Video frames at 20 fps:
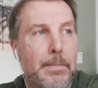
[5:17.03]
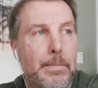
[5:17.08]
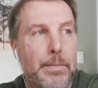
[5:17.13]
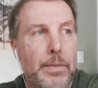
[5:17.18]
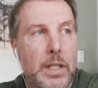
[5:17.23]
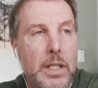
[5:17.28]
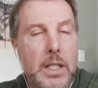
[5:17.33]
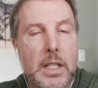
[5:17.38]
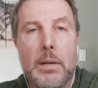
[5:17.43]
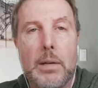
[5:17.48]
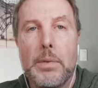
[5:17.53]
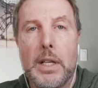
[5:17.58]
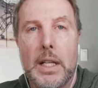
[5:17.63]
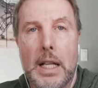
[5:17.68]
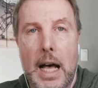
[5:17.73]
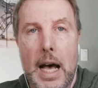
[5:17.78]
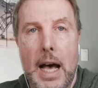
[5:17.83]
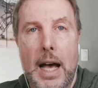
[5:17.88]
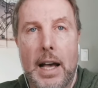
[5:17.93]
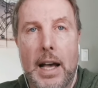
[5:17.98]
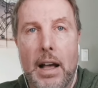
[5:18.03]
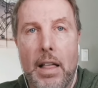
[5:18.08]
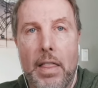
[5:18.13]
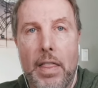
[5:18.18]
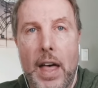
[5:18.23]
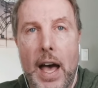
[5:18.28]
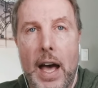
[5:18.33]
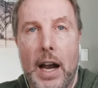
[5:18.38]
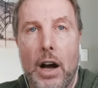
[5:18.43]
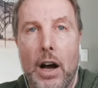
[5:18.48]
stimuli
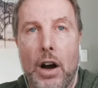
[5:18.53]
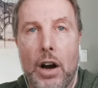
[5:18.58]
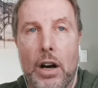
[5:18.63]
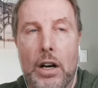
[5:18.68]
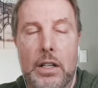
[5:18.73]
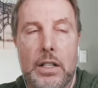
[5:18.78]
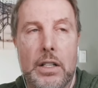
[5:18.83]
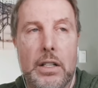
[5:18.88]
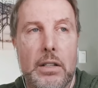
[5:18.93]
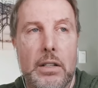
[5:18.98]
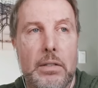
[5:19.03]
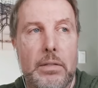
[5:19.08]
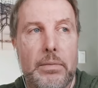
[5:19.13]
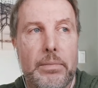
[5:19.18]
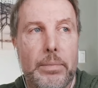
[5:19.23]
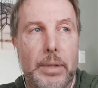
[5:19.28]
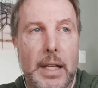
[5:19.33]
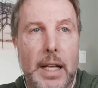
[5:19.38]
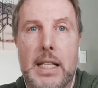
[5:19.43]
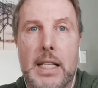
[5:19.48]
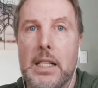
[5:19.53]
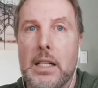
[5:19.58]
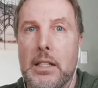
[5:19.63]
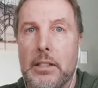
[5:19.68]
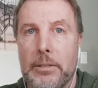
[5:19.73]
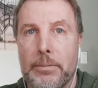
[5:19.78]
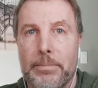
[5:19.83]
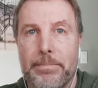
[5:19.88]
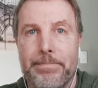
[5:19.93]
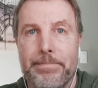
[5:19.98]
that aren't
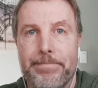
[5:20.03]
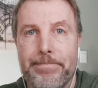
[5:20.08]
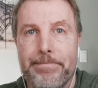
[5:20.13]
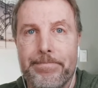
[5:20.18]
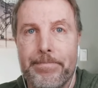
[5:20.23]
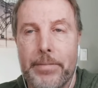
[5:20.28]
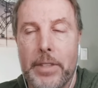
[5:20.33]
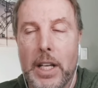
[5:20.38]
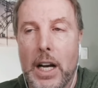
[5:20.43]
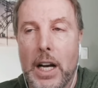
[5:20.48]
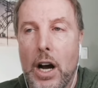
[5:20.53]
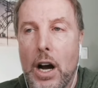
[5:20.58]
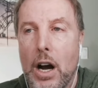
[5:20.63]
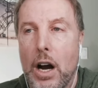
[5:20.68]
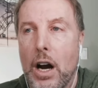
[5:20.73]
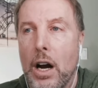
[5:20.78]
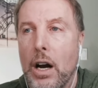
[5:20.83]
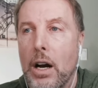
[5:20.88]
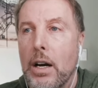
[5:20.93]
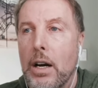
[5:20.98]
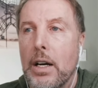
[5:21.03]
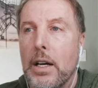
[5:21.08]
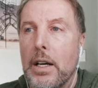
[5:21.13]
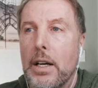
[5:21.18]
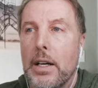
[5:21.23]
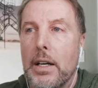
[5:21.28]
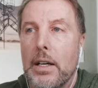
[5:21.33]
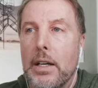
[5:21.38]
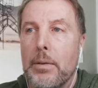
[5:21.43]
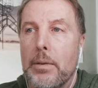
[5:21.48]
pleasant that are
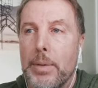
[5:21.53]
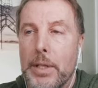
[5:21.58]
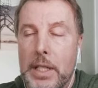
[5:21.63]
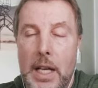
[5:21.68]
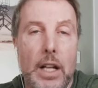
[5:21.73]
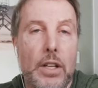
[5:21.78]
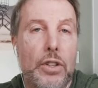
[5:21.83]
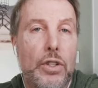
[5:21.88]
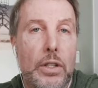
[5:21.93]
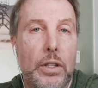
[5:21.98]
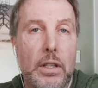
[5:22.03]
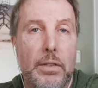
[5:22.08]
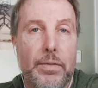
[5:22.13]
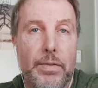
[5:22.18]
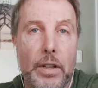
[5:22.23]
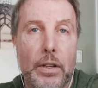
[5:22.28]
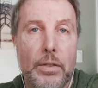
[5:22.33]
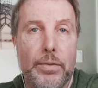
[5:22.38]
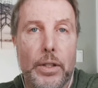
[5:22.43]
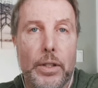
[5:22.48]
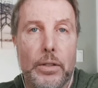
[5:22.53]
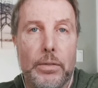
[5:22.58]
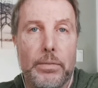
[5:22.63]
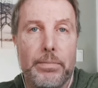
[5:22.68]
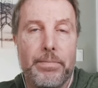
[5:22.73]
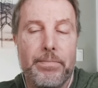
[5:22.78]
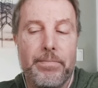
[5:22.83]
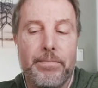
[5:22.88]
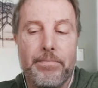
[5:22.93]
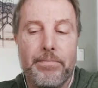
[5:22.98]
potentially fearful.
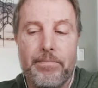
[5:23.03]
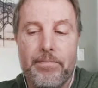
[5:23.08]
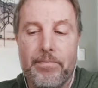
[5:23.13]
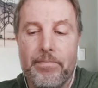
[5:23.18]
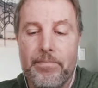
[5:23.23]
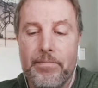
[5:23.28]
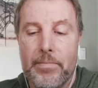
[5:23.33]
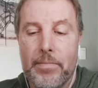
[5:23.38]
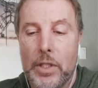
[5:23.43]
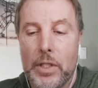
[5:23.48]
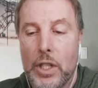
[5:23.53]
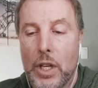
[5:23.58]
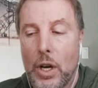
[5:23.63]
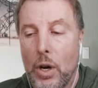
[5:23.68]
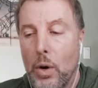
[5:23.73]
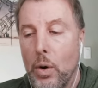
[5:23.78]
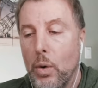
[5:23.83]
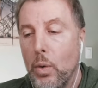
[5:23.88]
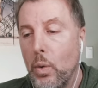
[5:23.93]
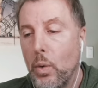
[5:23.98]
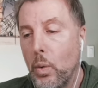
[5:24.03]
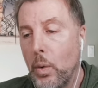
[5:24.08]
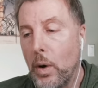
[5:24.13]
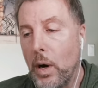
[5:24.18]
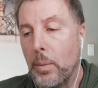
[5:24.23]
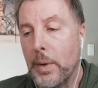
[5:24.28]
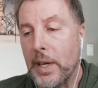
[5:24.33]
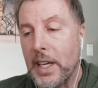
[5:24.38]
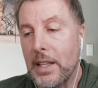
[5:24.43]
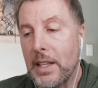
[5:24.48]
So
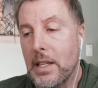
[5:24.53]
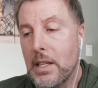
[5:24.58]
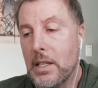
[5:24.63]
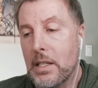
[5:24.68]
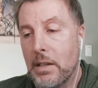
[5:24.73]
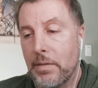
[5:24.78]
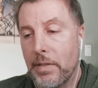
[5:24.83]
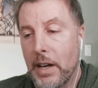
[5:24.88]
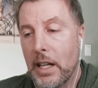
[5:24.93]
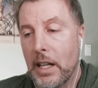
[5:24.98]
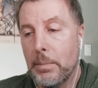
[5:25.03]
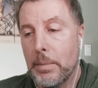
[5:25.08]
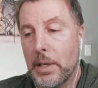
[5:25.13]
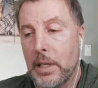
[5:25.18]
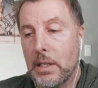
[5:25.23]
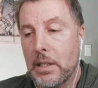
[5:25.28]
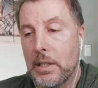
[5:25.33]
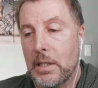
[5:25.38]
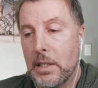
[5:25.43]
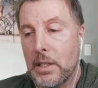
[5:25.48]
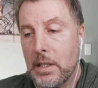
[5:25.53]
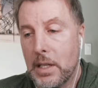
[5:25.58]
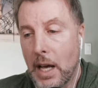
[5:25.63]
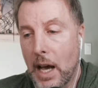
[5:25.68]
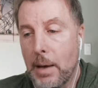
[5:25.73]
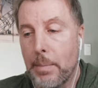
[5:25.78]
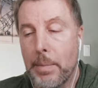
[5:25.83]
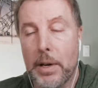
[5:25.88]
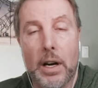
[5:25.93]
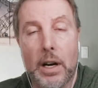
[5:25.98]
when we get this development
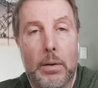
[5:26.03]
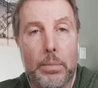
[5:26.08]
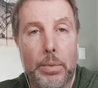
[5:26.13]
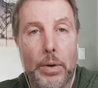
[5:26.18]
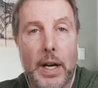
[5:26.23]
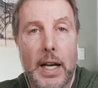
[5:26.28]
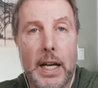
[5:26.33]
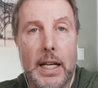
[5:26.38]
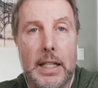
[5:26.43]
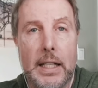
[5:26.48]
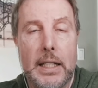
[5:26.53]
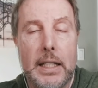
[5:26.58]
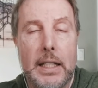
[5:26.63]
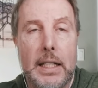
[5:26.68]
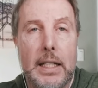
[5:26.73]
type in our brain,